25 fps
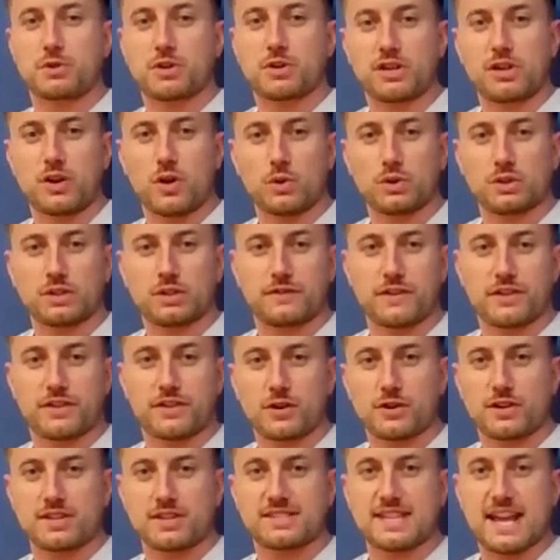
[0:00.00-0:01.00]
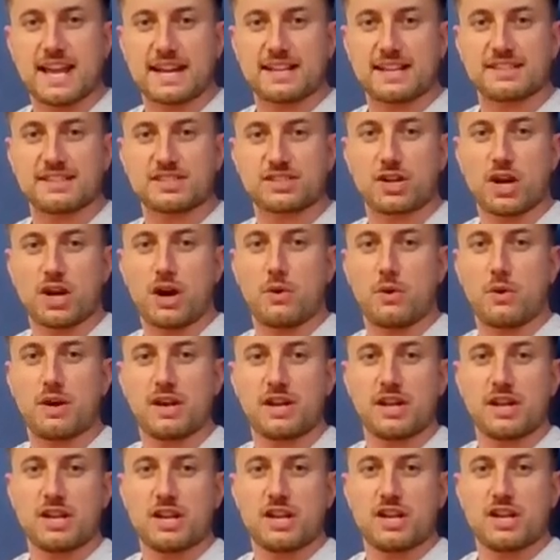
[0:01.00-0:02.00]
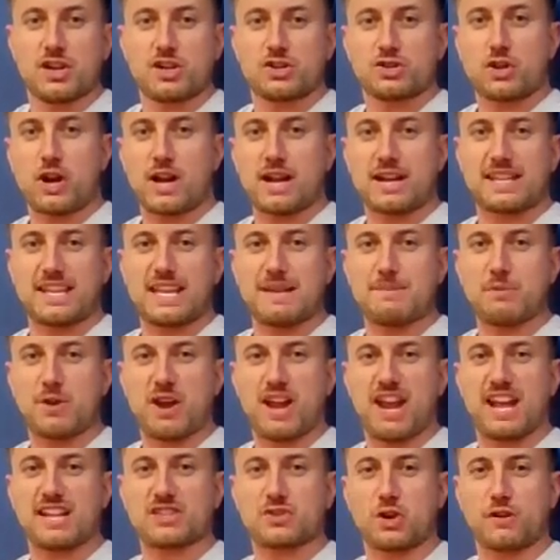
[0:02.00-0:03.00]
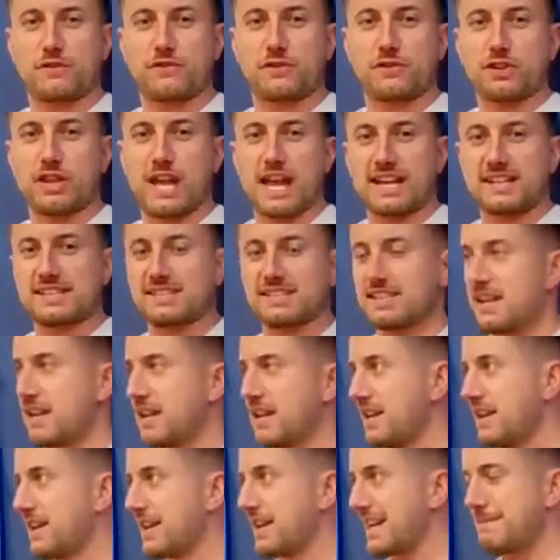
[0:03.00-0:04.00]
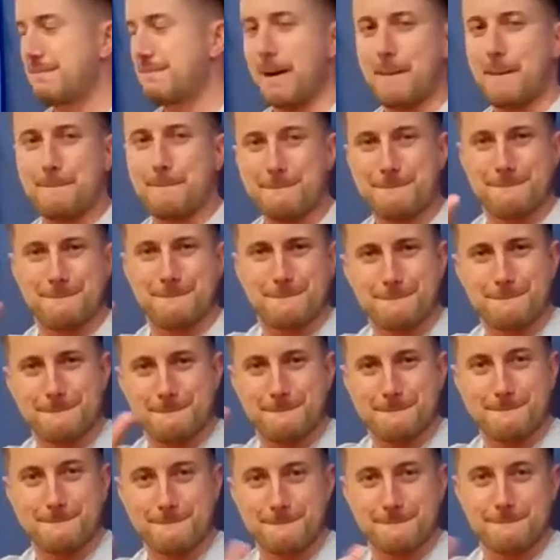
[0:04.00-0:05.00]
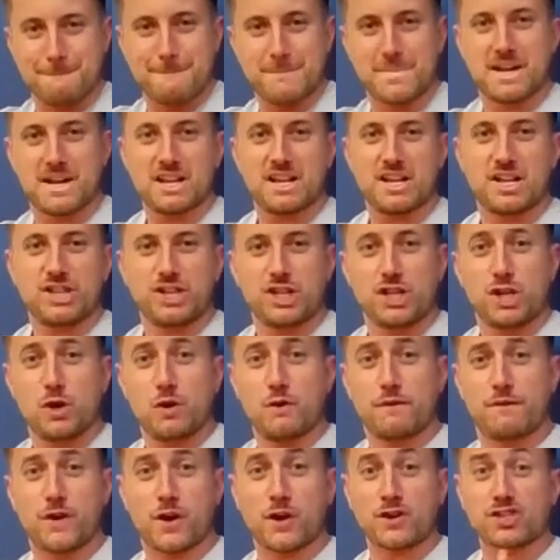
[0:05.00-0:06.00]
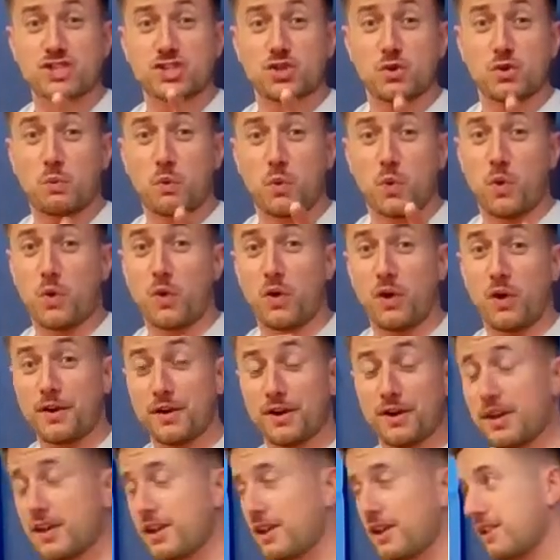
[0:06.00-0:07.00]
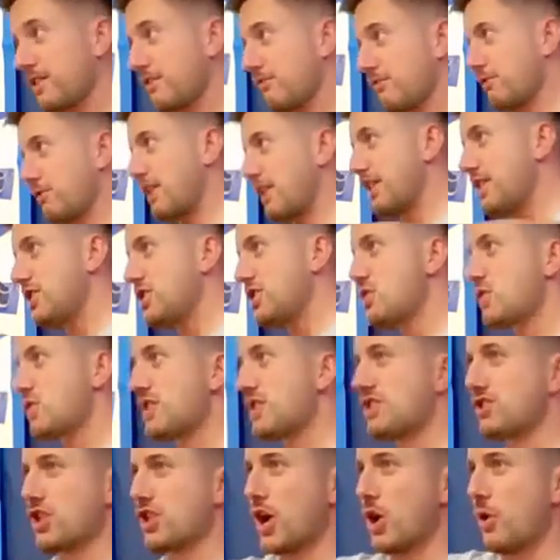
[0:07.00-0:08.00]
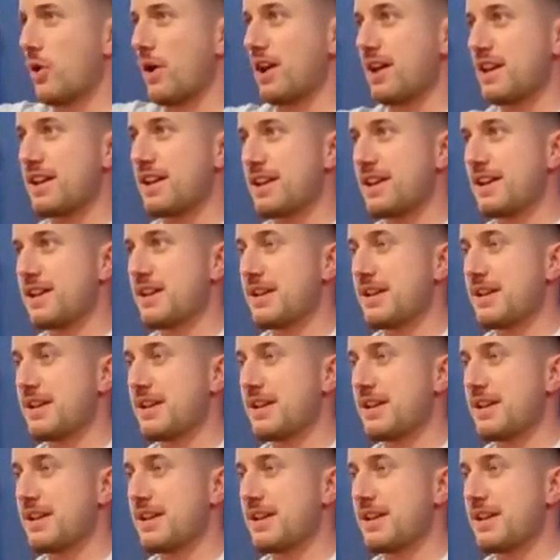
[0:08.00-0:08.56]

We're going to hold it for 30 seconds. Go. Try to keep your hands off your legs. Come on. You versus the wall, right? You can do it.